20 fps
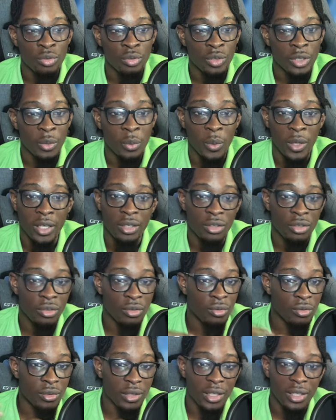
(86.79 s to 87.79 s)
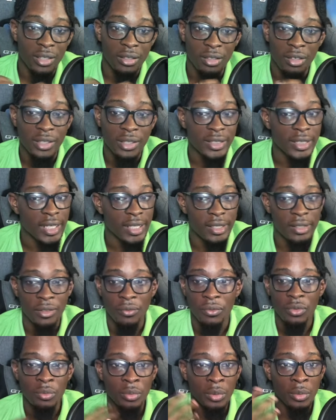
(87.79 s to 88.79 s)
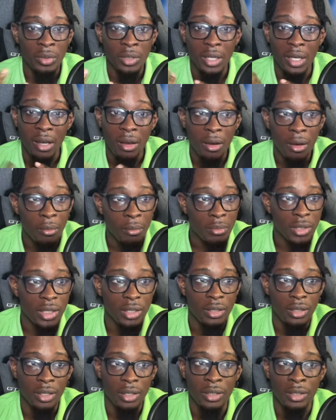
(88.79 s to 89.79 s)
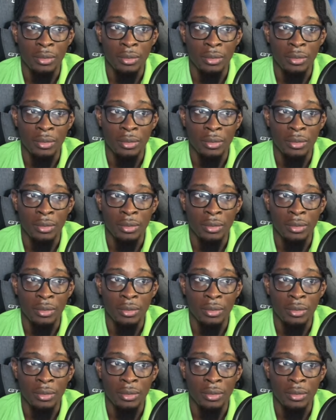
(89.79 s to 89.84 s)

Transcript: He went through and contacted a few people to help me,